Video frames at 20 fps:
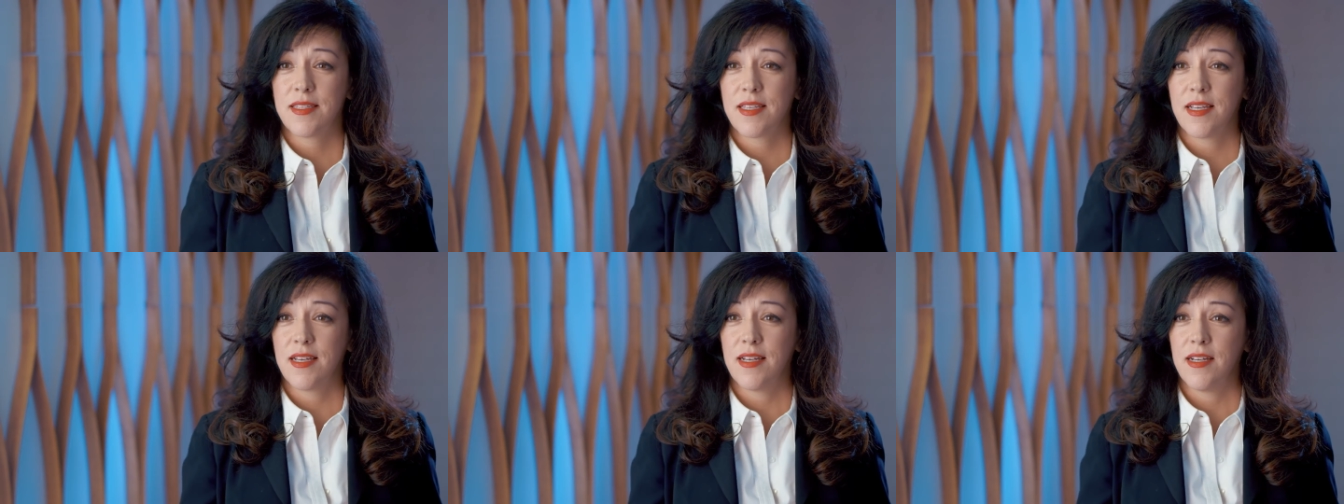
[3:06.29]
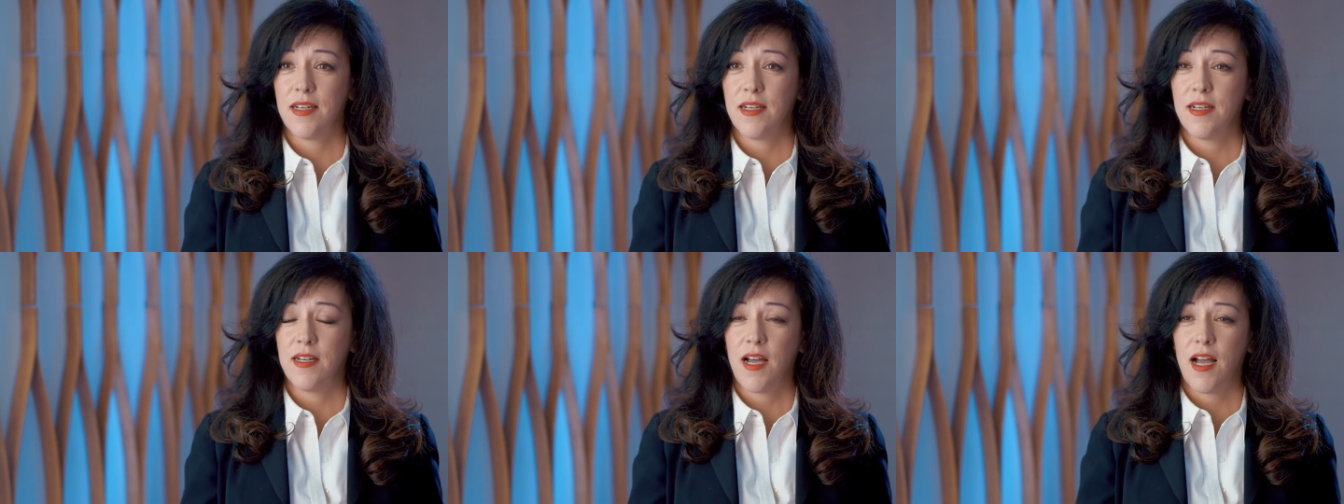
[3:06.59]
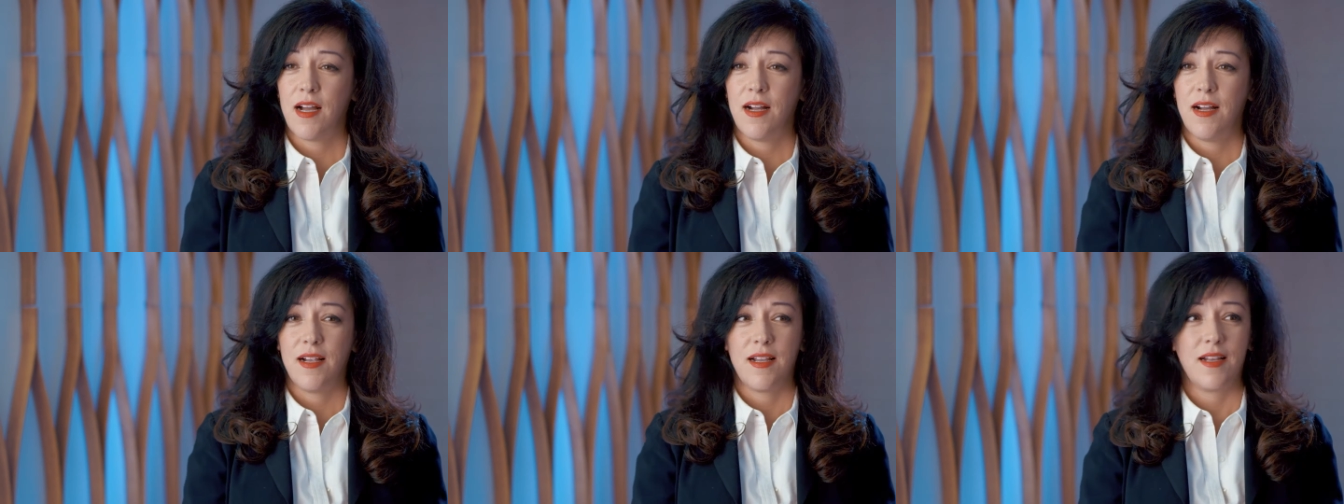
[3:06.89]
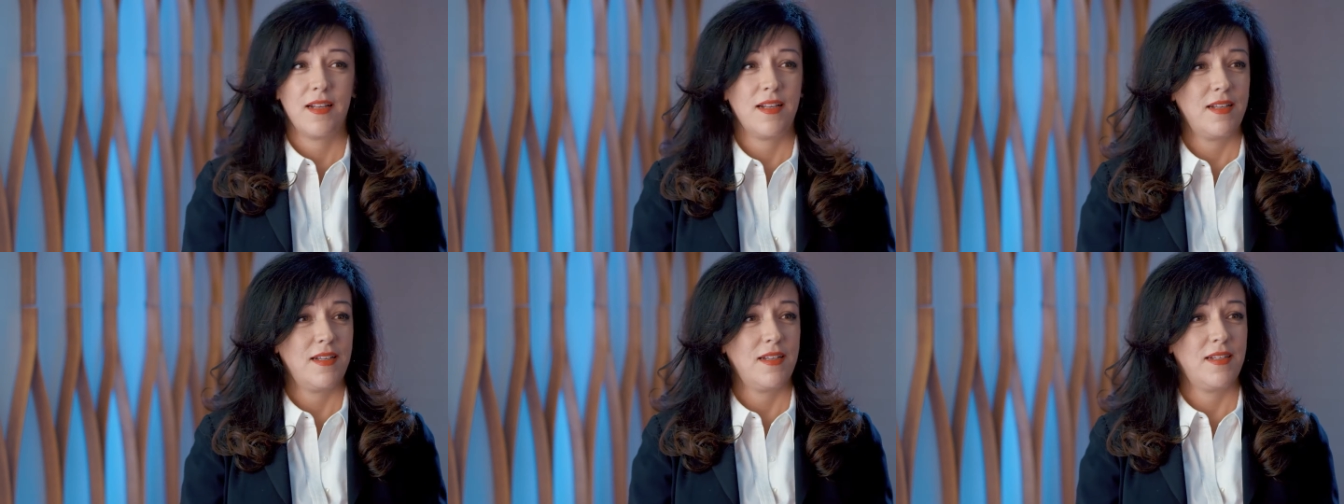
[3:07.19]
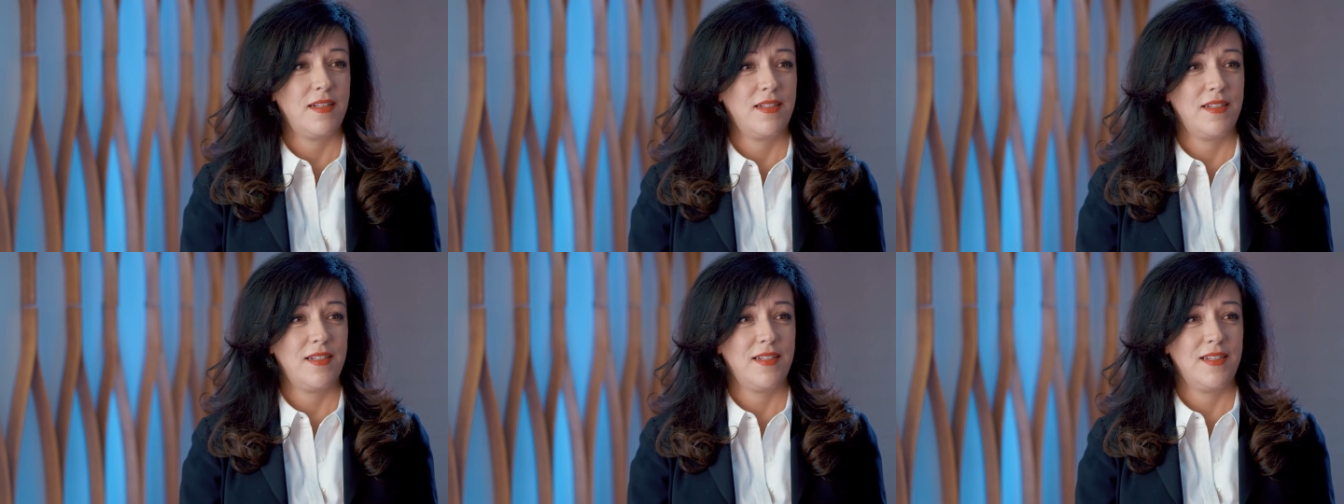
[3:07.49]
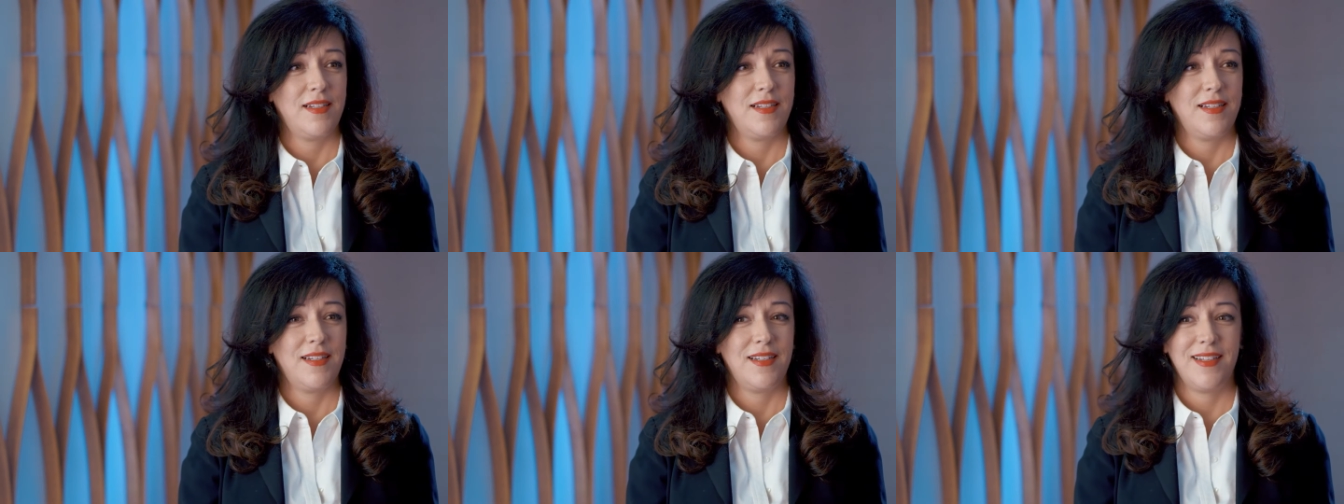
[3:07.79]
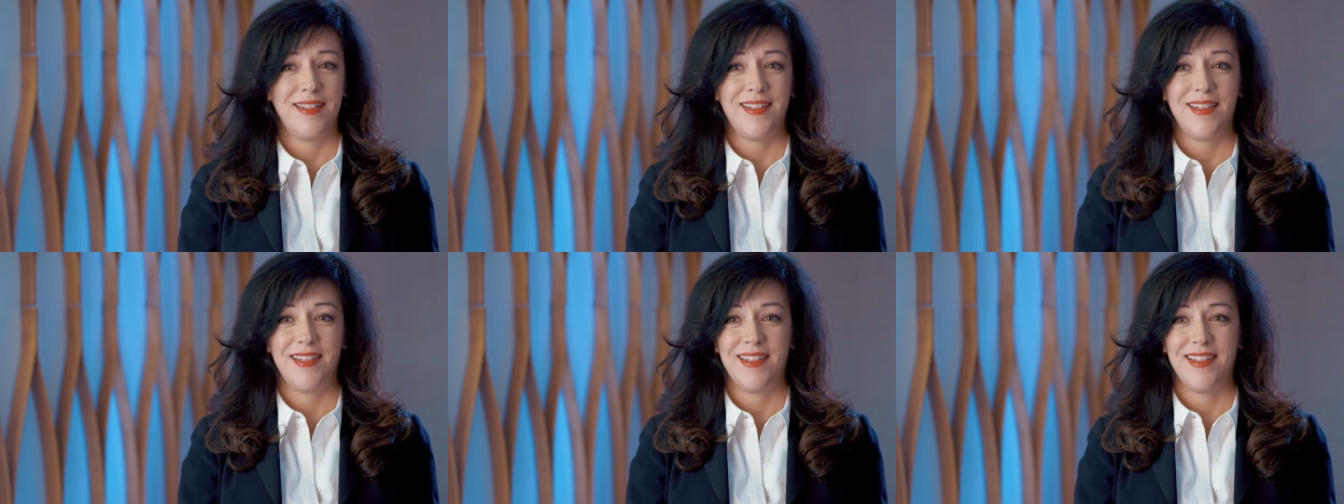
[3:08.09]
Uh, oh, like, Quiet on the
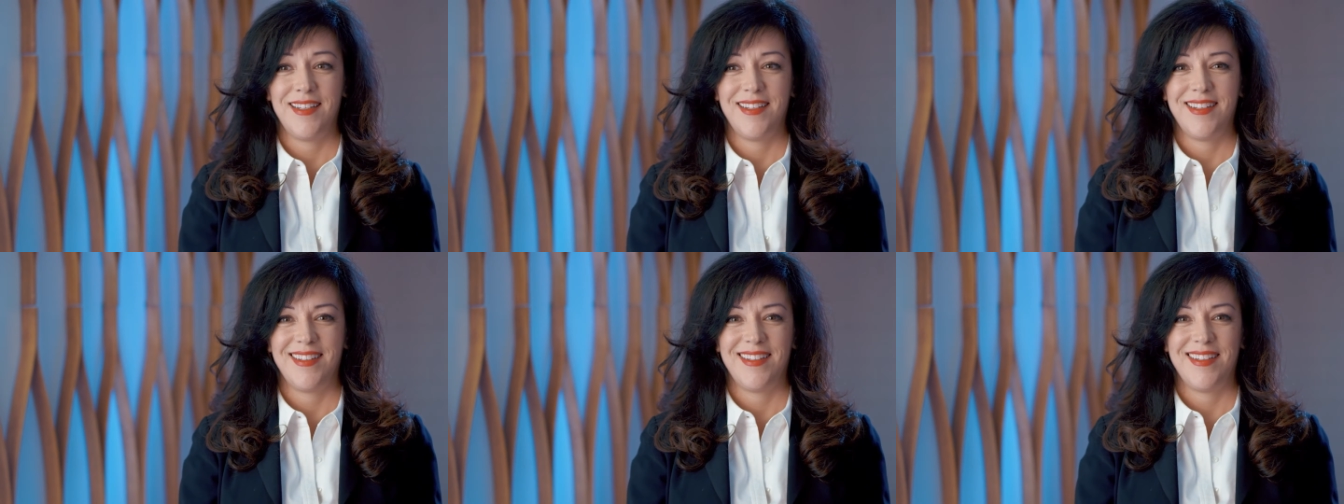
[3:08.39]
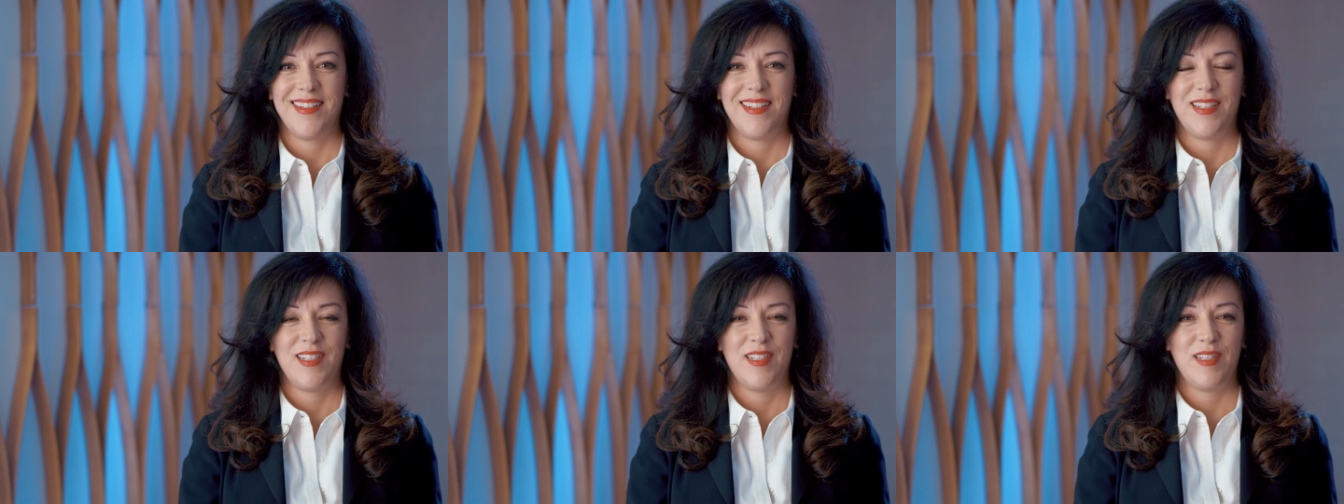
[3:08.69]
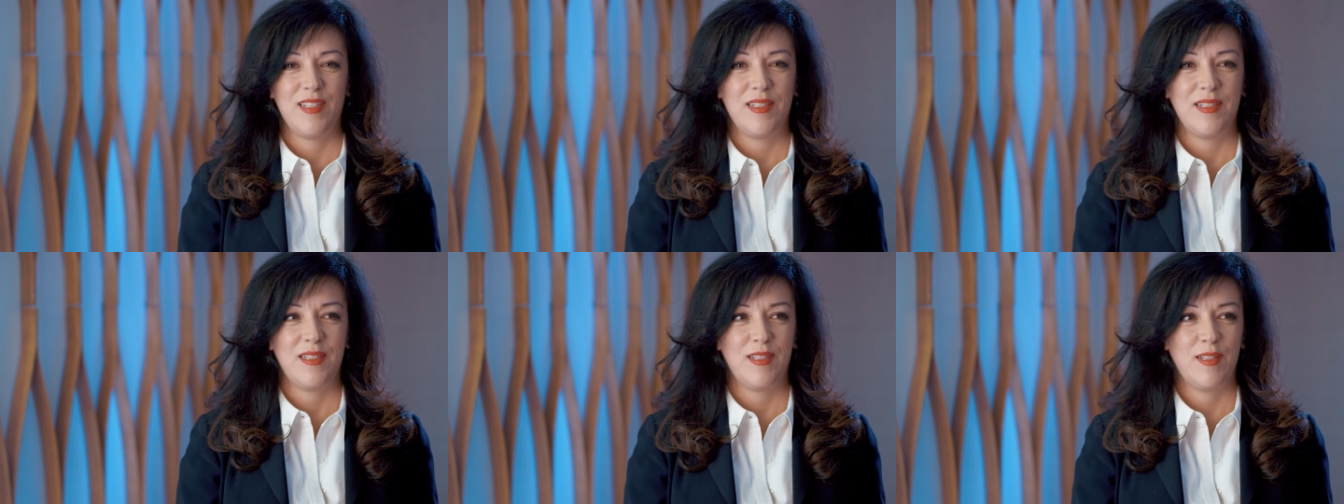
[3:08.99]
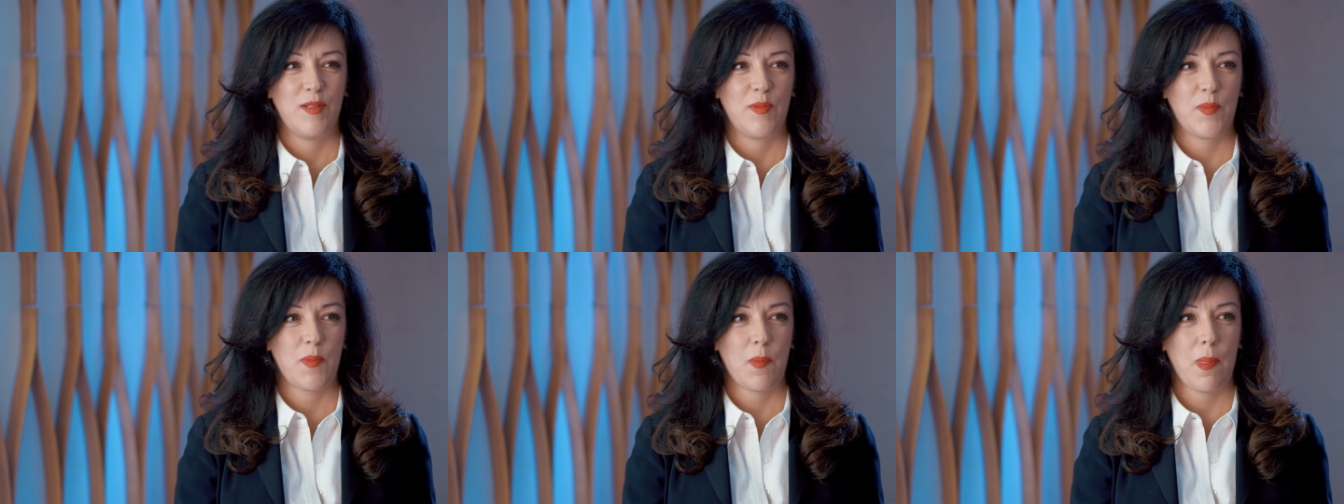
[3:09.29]
set. All quiet, please.